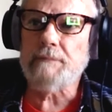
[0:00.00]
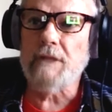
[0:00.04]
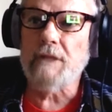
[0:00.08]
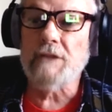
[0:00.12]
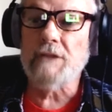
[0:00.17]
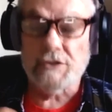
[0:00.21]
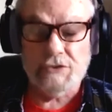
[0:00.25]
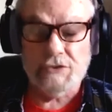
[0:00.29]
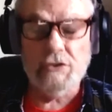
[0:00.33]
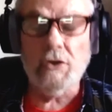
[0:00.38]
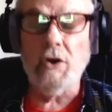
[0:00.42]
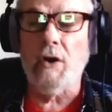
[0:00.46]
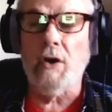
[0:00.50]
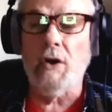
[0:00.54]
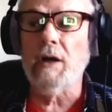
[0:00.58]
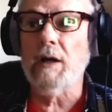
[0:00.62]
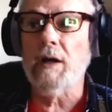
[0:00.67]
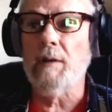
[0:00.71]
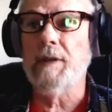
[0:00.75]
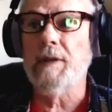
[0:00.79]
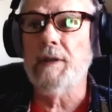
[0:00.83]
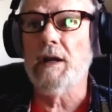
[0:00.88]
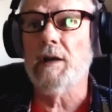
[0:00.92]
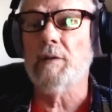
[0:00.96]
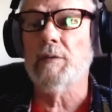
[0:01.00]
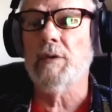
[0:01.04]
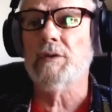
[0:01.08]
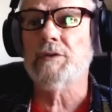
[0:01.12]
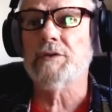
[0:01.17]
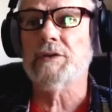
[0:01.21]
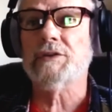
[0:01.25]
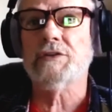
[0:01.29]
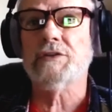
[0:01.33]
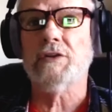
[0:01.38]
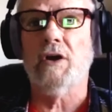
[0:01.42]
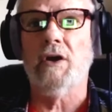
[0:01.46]
the song. I mean, I wrote
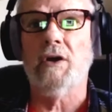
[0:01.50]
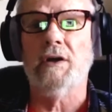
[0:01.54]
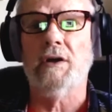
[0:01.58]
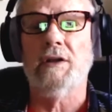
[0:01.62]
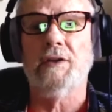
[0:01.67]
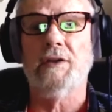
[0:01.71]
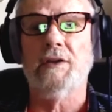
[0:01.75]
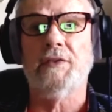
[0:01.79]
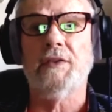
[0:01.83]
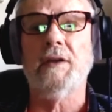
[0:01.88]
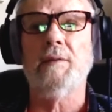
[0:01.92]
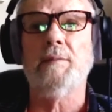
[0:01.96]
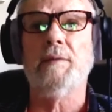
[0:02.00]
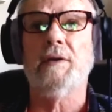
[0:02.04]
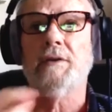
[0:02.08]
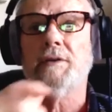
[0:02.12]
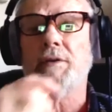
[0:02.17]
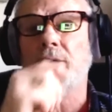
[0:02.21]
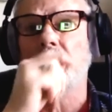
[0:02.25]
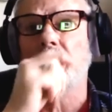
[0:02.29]
the song, and the thing about the,